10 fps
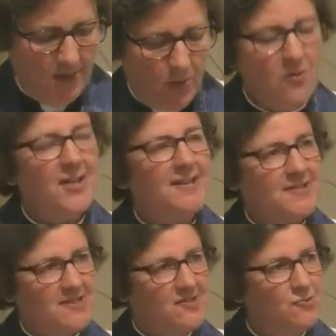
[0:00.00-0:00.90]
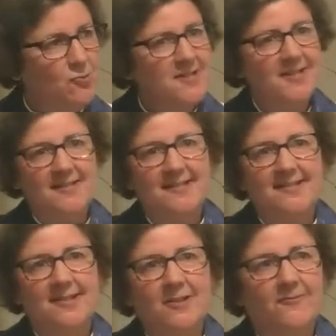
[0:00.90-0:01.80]
All that destroys
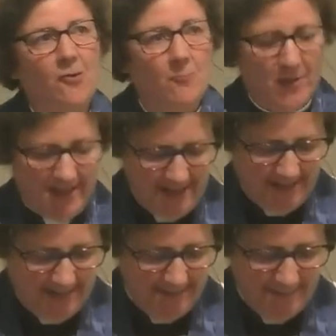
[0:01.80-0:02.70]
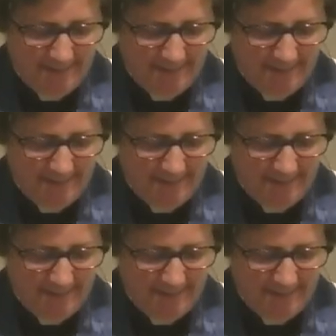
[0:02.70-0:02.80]
us from within.